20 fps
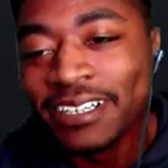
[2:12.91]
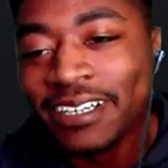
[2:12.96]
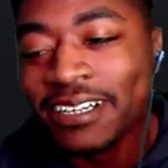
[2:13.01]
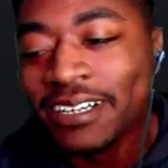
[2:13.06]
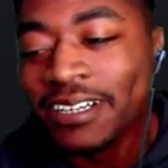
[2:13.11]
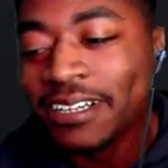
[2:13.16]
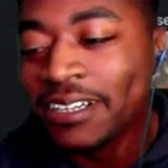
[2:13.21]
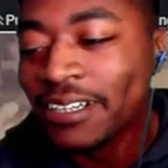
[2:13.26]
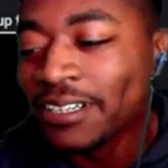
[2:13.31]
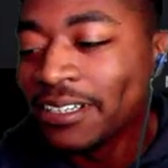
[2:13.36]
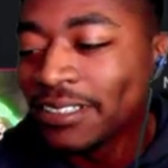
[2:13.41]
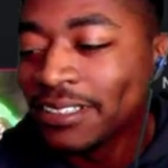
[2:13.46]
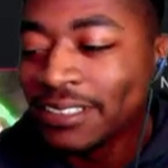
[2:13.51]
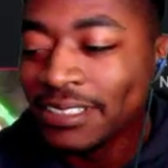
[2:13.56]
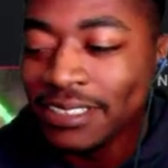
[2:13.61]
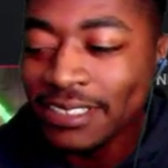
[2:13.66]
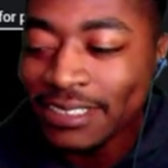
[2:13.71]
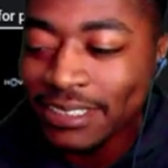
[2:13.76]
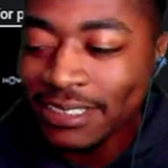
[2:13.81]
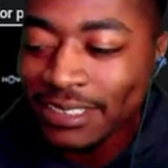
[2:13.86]
Oh,
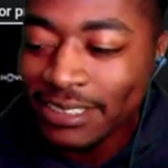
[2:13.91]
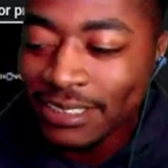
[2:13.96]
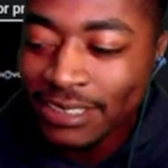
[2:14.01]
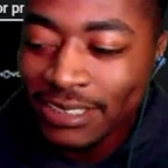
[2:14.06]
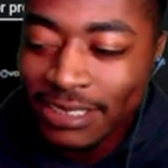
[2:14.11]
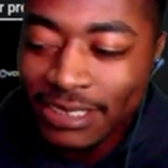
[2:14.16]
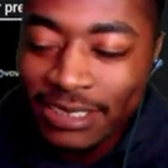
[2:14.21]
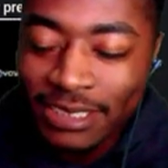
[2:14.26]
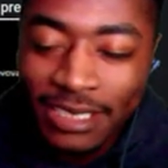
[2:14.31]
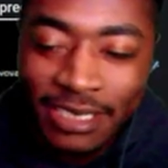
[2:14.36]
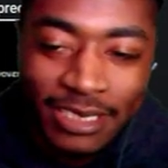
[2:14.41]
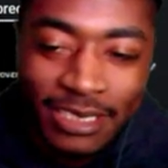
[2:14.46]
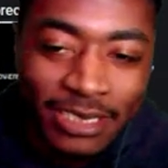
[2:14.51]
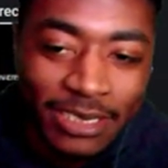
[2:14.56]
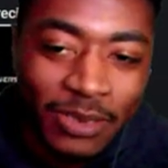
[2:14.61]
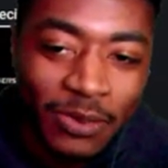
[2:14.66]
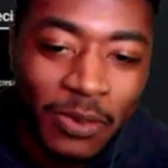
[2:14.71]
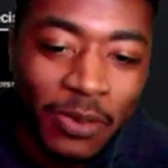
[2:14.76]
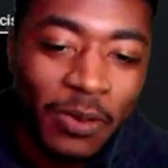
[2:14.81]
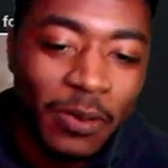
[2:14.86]
Dehya's just like
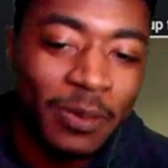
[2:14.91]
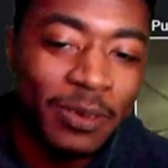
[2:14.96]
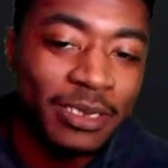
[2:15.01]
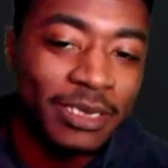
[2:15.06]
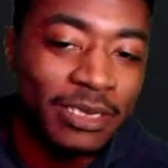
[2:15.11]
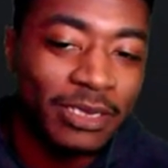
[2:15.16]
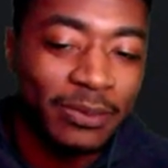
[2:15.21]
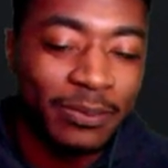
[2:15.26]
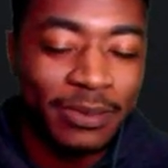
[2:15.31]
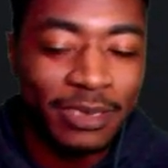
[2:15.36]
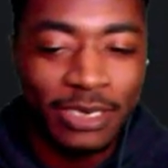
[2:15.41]
so wholesome.